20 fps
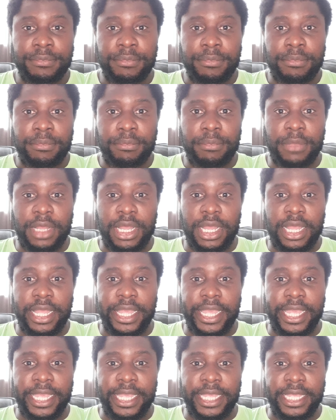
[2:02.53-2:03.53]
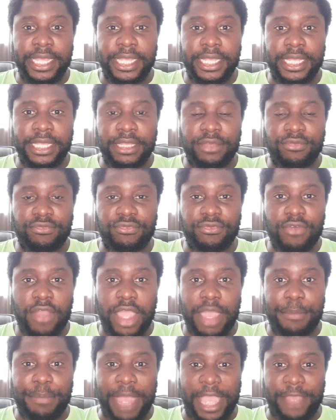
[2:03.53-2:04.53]
My
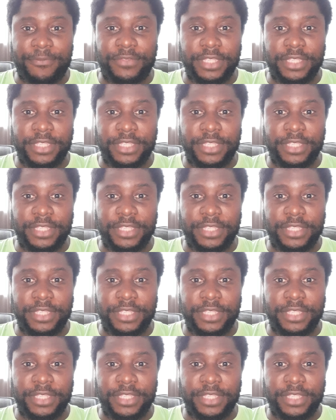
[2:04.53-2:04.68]
right back for